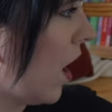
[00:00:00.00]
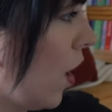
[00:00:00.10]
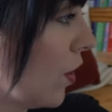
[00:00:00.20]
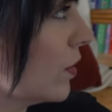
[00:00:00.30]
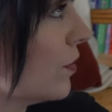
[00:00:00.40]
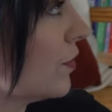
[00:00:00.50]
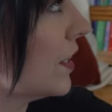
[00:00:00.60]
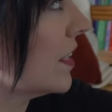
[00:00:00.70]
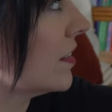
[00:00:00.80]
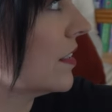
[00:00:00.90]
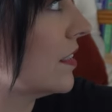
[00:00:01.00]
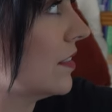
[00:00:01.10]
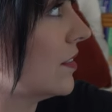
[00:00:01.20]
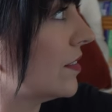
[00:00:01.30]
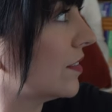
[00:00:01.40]
All of this
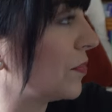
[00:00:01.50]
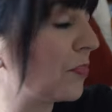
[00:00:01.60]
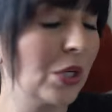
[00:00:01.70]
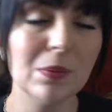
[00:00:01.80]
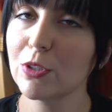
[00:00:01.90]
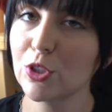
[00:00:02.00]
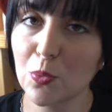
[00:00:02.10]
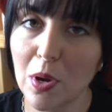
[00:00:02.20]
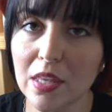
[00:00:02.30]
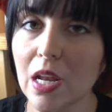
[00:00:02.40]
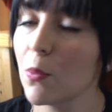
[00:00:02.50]
is pretty much the way that I